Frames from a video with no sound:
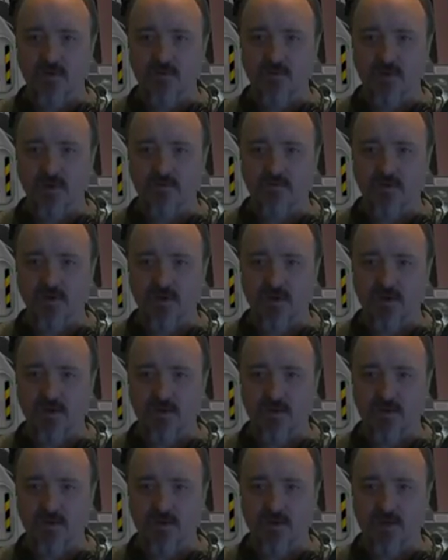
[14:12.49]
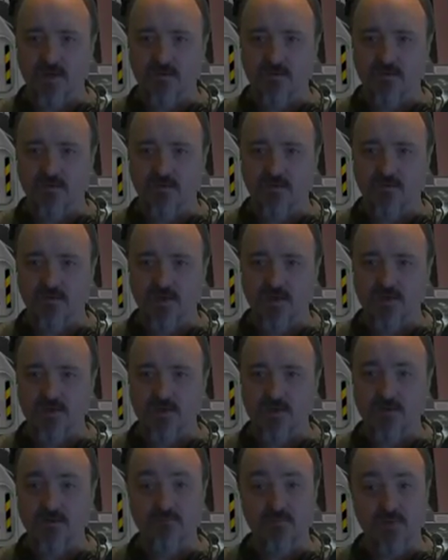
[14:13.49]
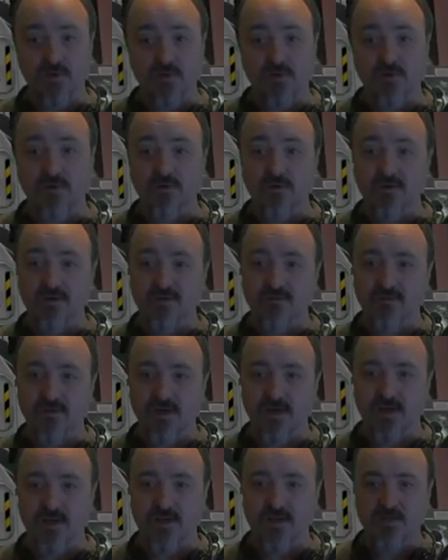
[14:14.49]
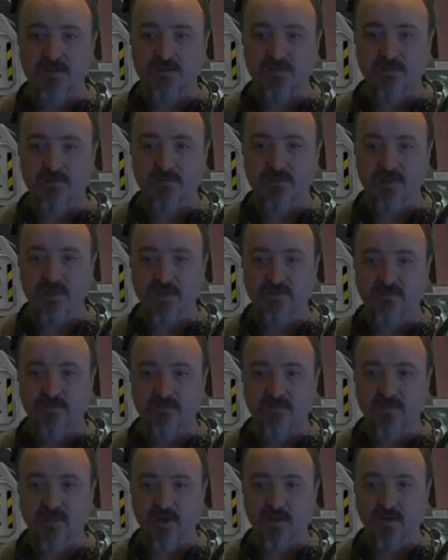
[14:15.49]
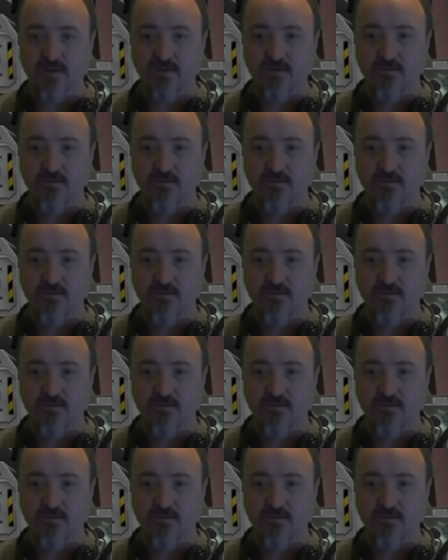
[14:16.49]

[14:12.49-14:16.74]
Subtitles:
Do we have any tier 3 engineers? Berger, but I hate to leave him there.